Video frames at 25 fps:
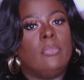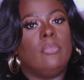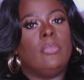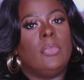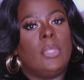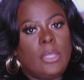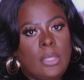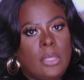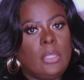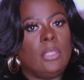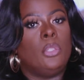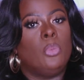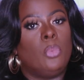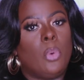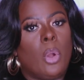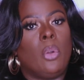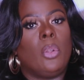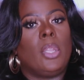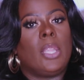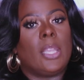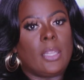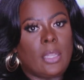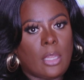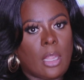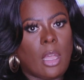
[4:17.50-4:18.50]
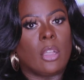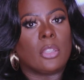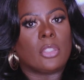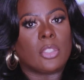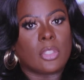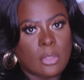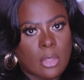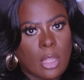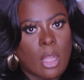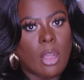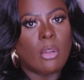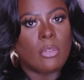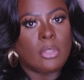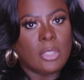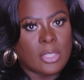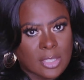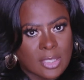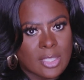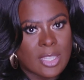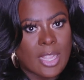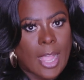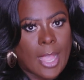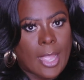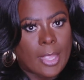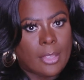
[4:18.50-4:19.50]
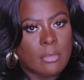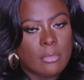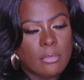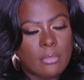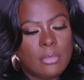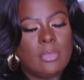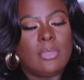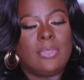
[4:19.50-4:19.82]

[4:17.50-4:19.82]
You won't get lost along the sleigh.